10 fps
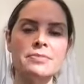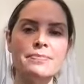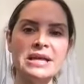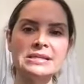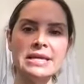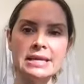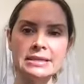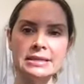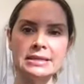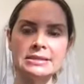Best
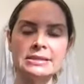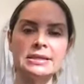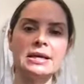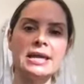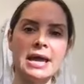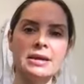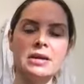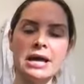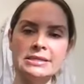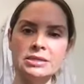candidates, again,
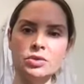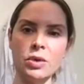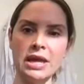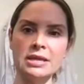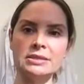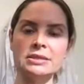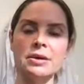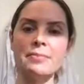ideal weight,